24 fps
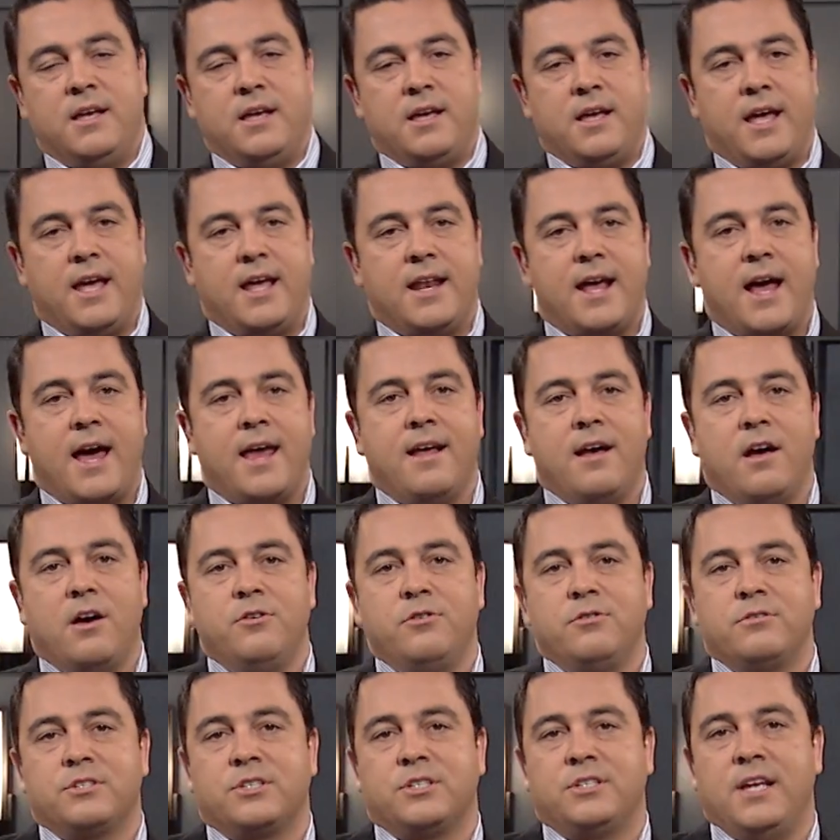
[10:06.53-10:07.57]
and how to
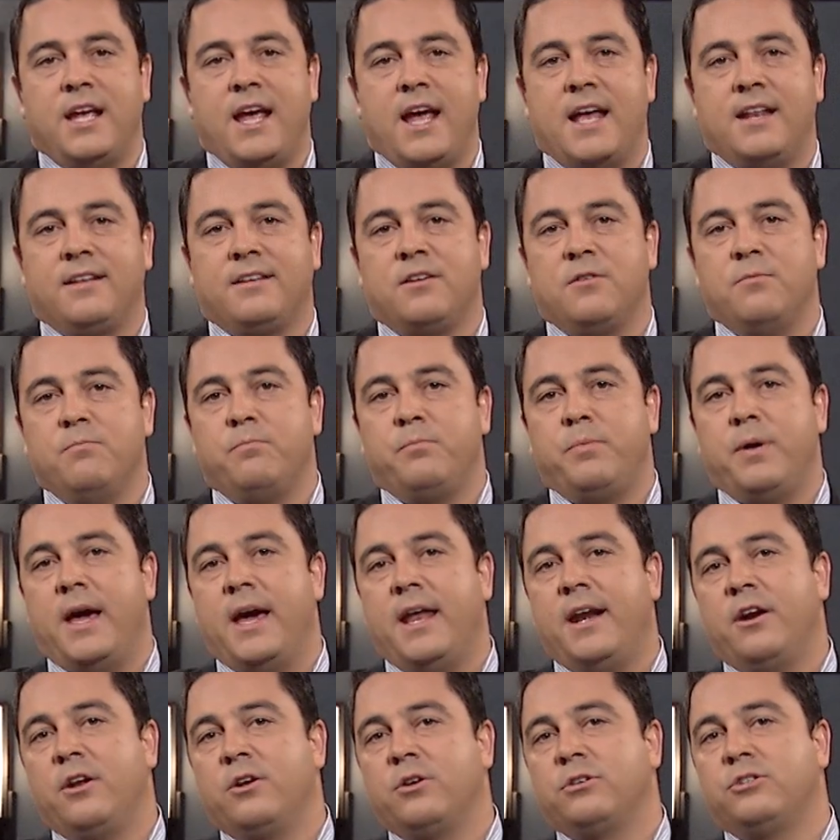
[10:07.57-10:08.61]
understand
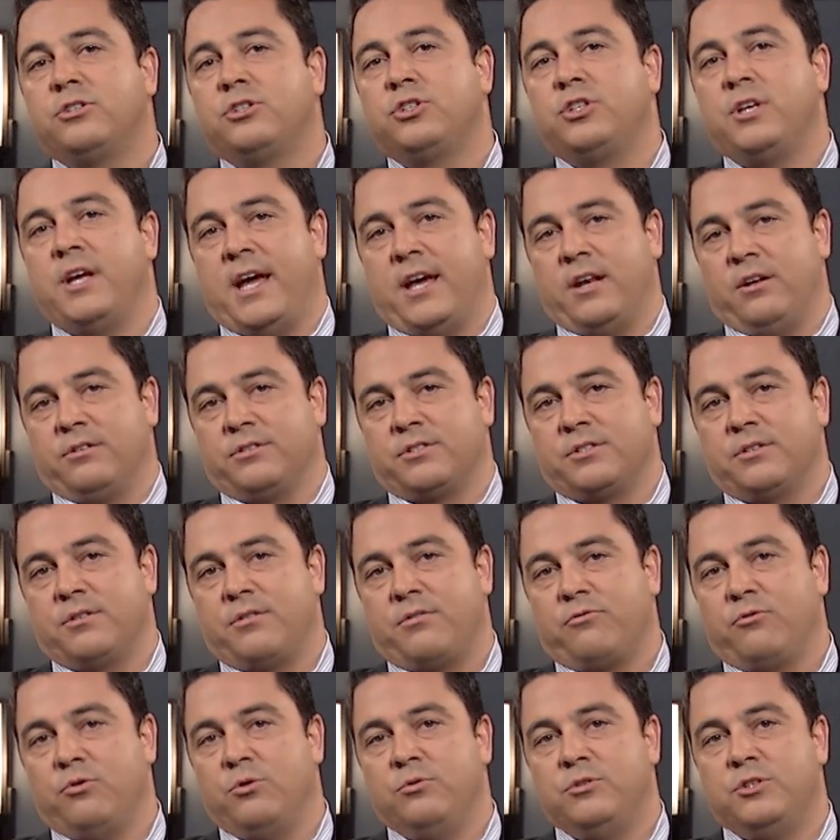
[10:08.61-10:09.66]
competitor channels
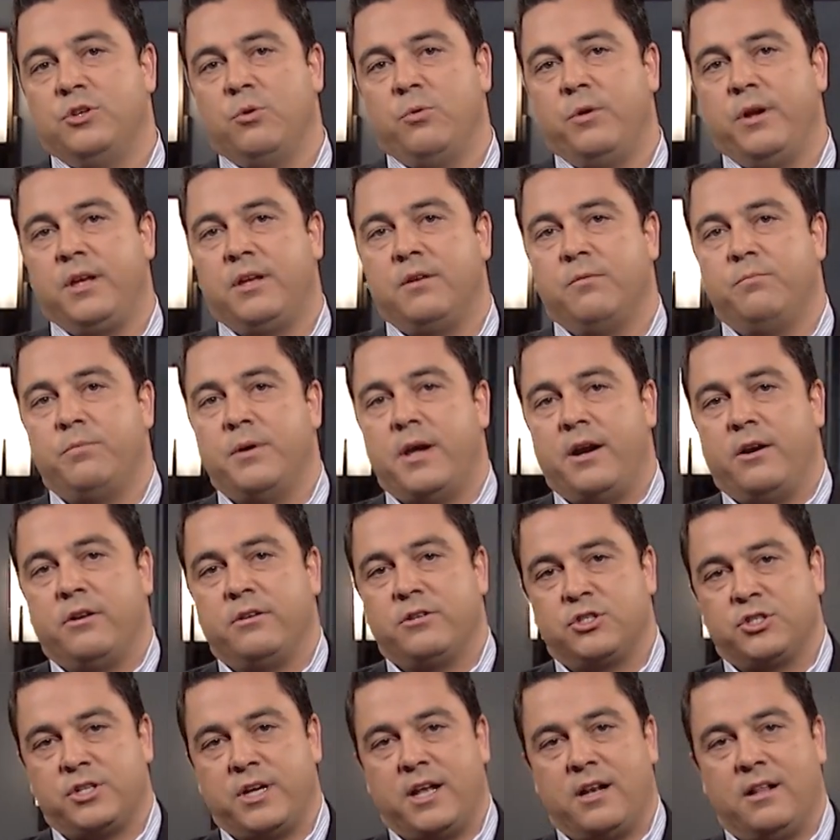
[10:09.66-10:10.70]
through doing competitor
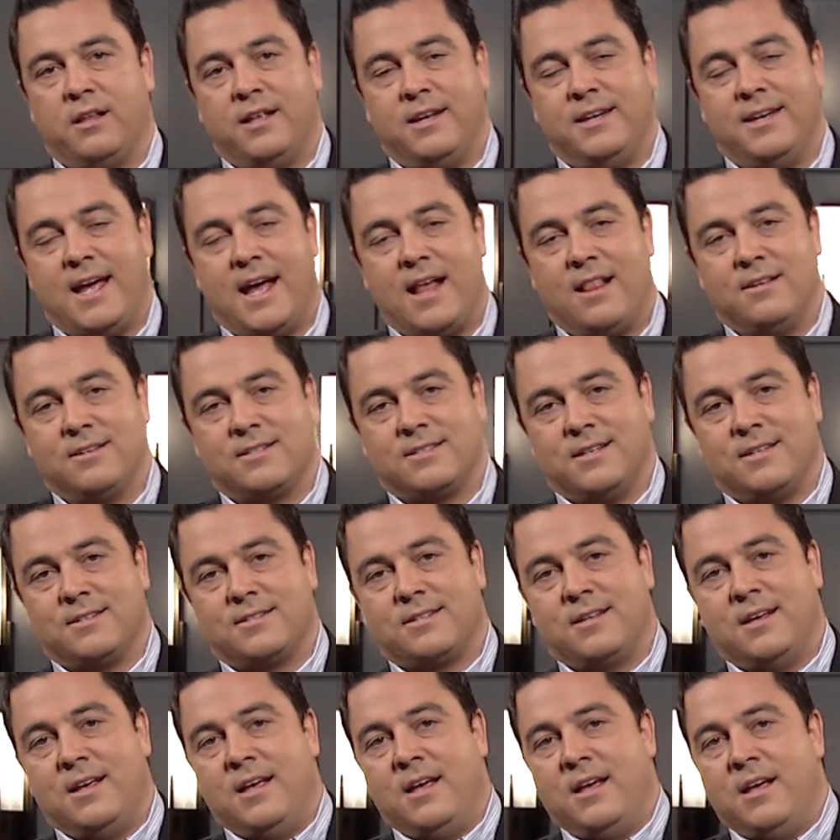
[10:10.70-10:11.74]
channel analysis.